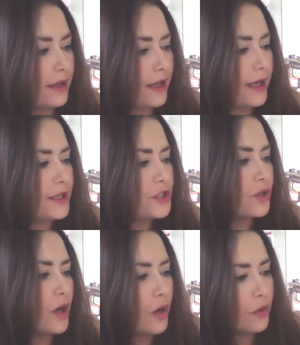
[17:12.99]
here's your
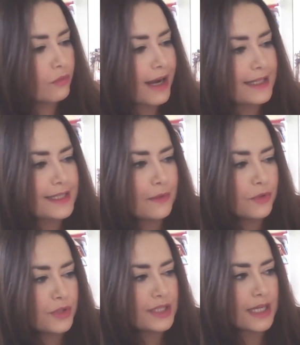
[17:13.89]
goal, write down
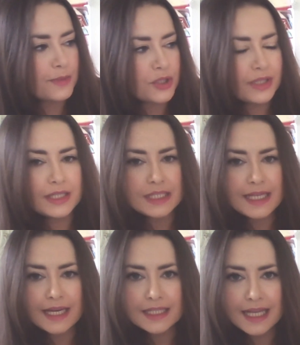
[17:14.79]
all the steps you need to
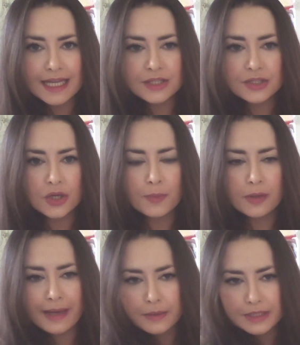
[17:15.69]
take to get to the top of
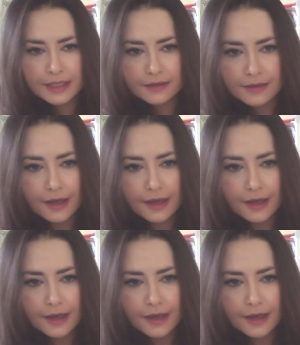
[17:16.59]
the mountain.